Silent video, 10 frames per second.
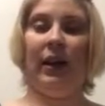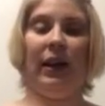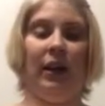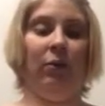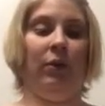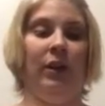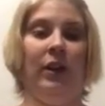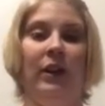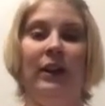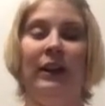I
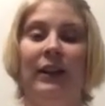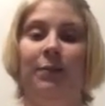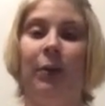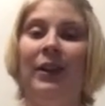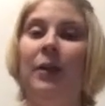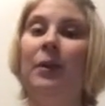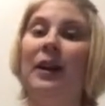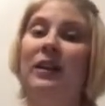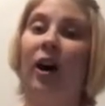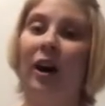would put them in
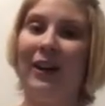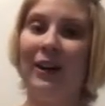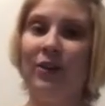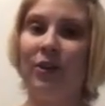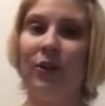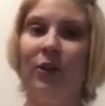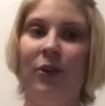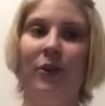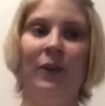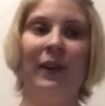a talking
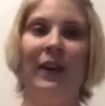circle.